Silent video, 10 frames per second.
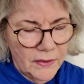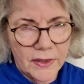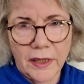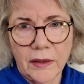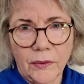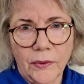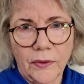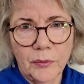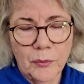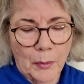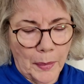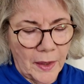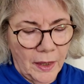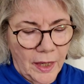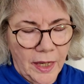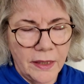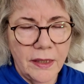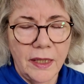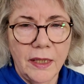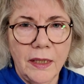cycles, and